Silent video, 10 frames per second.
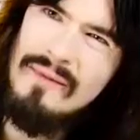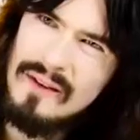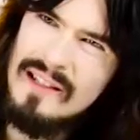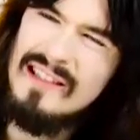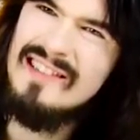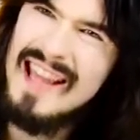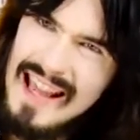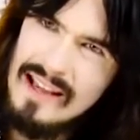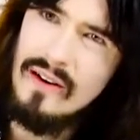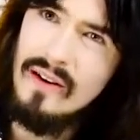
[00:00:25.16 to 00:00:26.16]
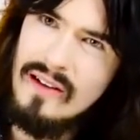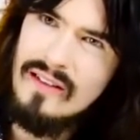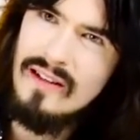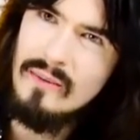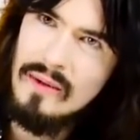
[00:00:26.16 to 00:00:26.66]
Everything's thicker,
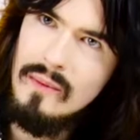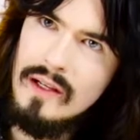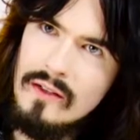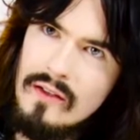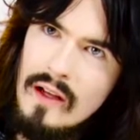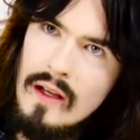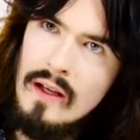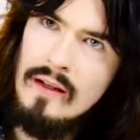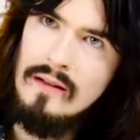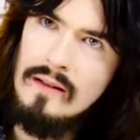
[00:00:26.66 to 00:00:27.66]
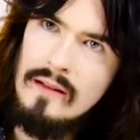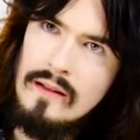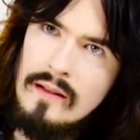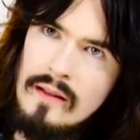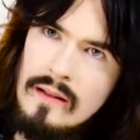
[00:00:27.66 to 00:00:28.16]
isn't it? When it's,
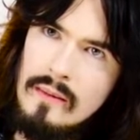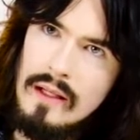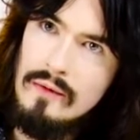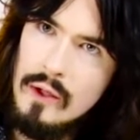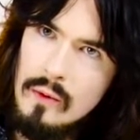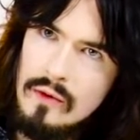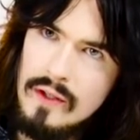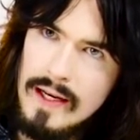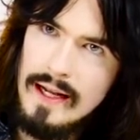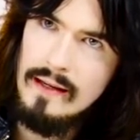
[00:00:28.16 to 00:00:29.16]
when you've used an